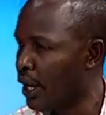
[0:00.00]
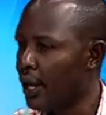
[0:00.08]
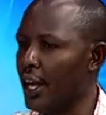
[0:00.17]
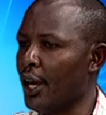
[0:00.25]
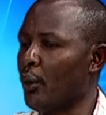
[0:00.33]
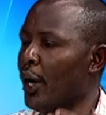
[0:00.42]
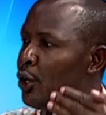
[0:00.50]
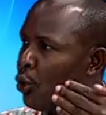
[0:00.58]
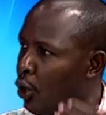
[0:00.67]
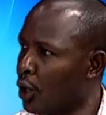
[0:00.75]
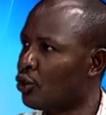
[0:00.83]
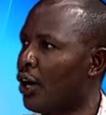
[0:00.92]
When you
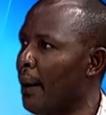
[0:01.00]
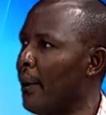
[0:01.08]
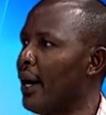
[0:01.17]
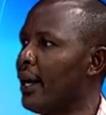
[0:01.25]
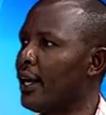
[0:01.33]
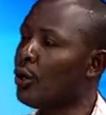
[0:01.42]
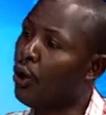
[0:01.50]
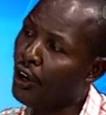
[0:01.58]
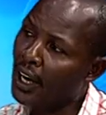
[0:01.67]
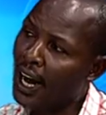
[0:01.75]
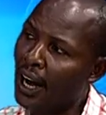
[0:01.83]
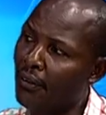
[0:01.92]
go to Kabale, you only
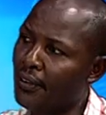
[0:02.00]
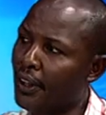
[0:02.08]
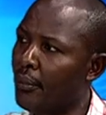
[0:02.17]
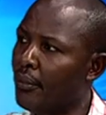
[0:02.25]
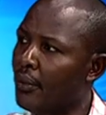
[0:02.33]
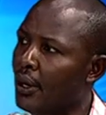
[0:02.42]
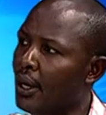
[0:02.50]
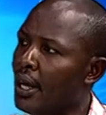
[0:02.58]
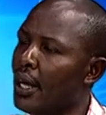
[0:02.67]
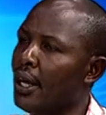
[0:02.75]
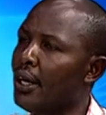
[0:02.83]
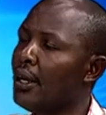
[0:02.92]
have them
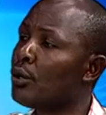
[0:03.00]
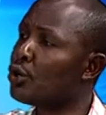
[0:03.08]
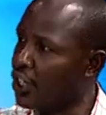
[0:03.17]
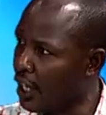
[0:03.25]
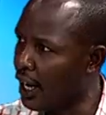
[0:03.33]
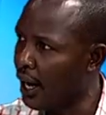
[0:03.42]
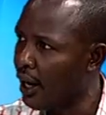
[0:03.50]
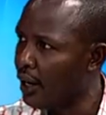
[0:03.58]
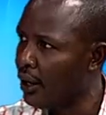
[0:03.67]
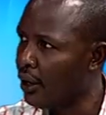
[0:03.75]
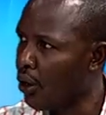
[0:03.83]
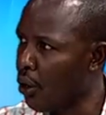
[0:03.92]
in Ruchiga
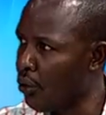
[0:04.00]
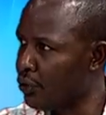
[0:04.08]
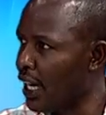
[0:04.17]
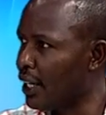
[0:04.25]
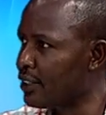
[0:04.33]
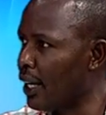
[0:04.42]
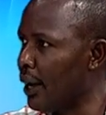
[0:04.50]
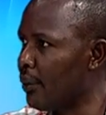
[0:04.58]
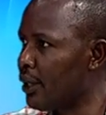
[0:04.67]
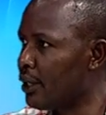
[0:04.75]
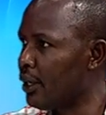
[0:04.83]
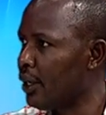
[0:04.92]
of Jack
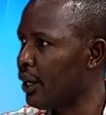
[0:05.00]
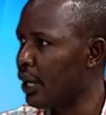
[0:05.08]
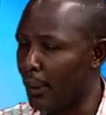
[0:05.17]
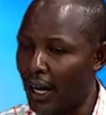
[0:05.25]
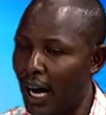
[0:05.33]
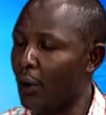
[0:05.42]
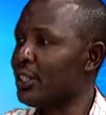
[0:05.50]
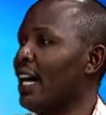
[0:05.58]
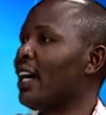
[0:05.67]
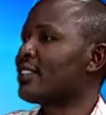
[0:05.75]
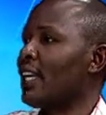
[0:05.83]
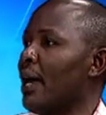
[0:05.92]
Saviti, but now
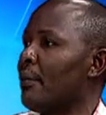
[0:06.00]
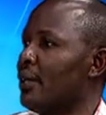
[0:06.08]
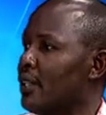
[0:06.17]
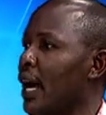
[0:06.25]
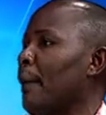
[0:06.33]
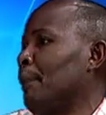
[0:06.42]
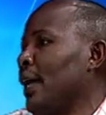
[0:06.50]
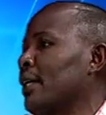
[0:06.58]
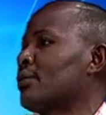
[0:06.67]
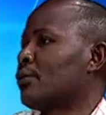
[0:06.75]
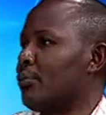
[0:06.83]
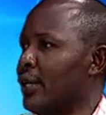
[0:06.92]
Jack Saviti appears
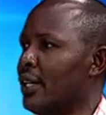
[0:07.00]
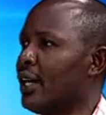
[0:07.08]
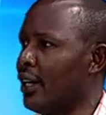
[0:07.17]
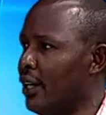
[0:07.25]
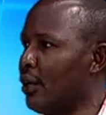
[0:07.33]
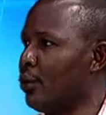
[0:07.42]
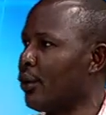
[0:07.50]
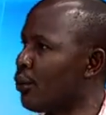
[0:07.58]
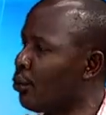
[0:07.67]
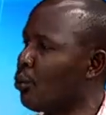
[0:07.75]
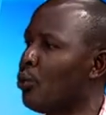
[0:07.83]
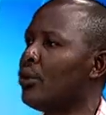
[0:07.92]
to be in a deal with
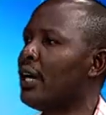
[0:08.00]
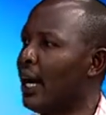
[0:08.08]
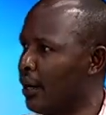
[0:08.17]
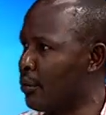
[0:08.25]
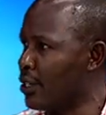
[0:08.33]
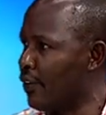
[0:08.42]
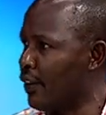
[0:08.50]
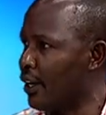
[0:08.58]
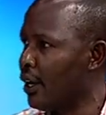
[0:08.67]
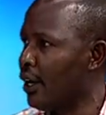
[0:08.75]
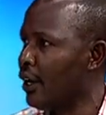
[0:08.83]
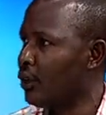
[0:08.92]
Rugunda and Museveni,
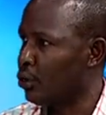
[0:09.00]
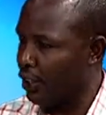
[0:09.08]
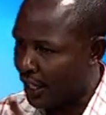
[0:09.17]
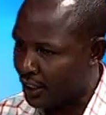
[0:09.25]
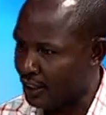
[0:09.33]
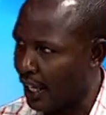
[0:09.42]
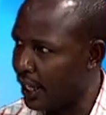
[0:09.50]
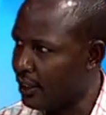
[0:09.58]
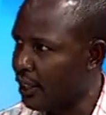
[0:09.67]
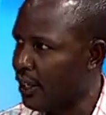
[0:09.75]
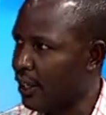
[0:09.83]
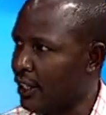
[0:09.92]
to the extent
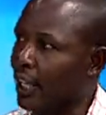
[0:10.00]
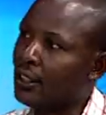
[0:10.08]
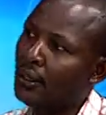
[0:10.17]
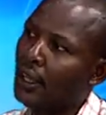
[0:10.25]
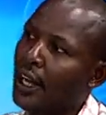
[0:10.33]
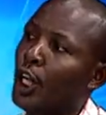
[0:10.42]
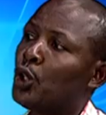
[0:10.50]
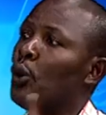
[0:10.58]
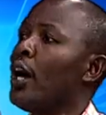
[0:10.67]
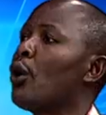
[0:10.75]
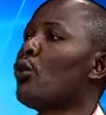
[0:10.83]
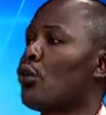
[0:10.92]
that each
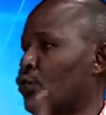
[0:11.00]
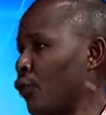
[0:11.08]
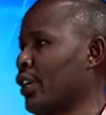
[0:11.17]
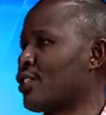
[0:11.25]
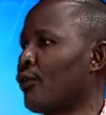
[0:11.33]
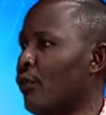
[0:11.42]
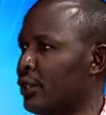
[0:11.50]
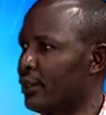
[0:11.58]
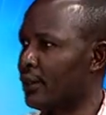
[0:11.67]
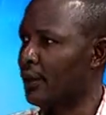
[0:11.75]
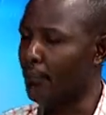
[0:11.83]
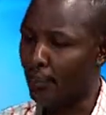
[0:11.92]
one looks for his vote.
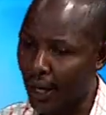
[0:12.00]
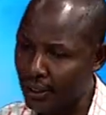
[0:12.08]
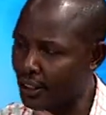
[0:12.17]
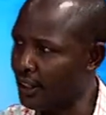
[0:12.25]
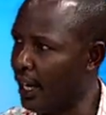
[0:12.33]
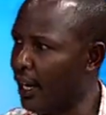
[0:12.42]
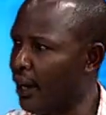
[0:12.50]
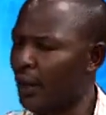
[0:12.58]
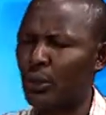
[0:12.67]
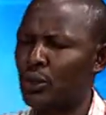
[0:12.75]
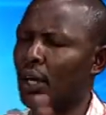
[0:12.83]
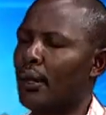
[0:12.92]
Besigye,
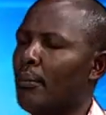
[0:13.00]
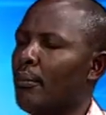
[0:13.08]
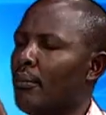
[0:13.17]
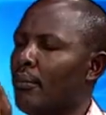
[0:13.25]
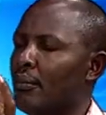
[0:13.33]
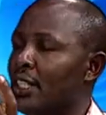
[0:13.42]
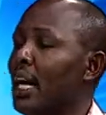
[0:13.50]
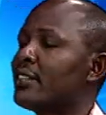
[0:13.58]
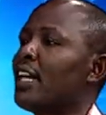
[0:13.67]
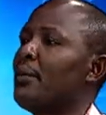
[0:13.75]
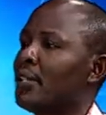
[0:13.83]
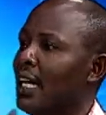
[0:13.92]
sorry, Jack
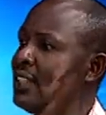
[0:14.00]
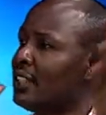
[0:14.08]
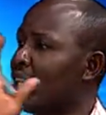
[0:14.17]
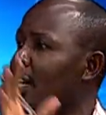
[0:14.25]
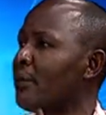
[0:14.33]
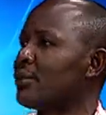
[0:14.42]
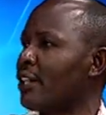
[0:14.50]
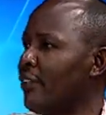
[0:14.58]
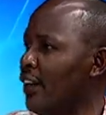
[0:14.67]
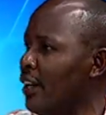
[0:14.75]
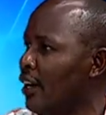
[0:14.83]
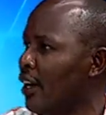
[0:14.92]
Saviti doesn't attack
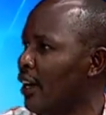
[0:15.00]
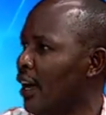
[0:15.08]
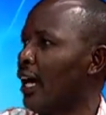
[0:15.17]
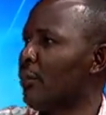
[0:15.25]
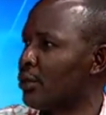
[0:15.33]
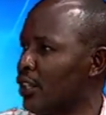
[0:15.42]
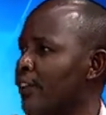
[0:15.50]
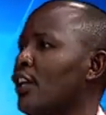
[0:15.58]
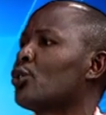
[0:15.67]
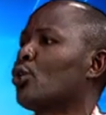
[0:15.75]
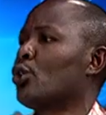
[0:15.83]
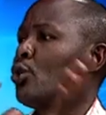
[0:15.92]
Museveni, and Museveni
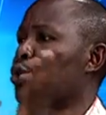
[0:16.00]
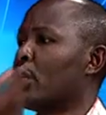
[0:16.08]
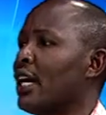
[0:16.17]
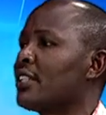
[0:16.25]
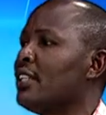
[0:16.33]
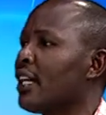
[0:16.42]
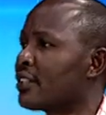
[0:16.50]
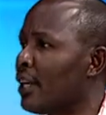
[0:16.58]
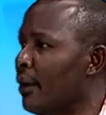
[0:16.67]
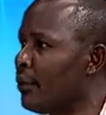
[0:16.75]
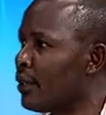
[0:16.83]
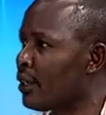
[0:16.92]
shouldn't also attack Jack
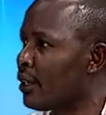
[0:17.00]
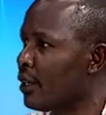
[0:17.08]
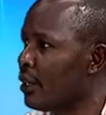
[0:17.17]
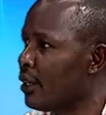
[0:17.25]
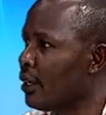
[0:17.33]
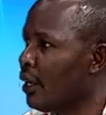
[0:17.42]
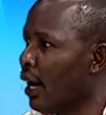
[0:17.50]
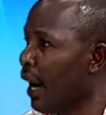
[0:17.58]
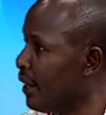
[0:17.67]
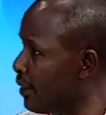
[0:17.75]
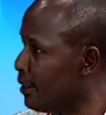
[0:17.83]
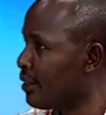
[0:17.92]
Saviti.
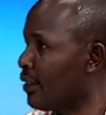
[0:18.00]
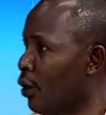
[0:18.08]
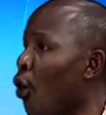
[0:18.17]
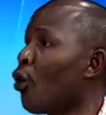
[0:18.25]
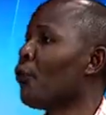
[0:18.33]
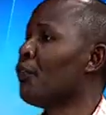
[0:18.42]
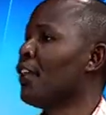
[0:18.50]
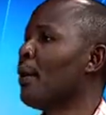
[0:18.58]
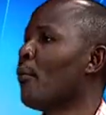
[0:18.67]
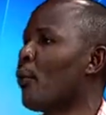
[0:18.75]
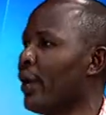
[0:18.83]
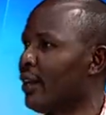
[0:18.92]
And all of
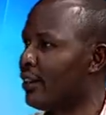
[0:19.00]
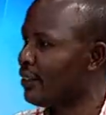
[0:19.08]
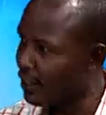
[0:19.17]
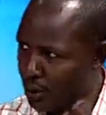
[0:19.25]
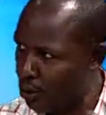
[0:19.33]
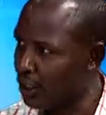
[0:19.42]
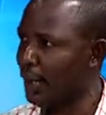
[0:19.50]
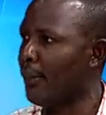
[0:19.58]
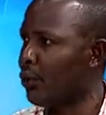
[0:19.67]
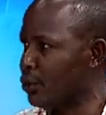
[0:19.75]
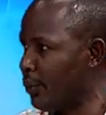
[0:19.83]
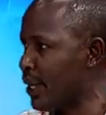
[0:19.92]
them win. It's not
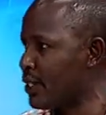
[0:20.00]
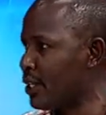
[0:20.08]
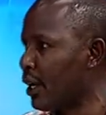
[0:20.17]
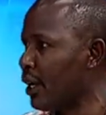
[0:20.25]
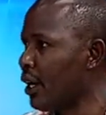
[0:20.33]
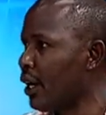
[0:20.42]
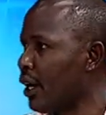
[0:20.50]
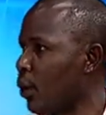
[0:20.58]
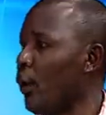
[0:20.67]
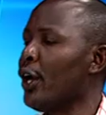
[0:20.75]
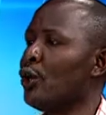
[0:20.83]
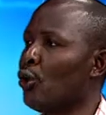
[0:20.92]
about Besigye.
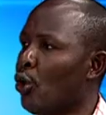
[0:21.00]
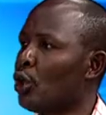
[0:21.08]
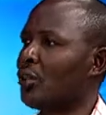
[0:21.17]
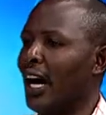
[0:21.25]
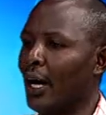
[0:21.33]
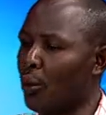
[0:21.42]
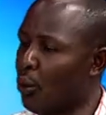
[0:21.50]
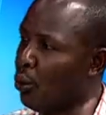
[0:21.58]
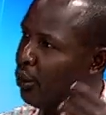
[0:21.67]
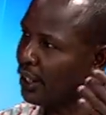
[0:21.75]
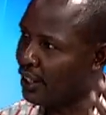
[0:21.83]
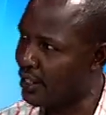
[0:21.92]
When you go to
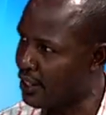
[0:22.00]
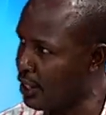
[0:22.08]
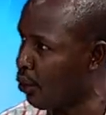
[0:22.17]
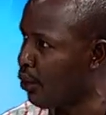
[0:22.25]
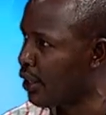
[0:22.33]
Kanungu, it is zero.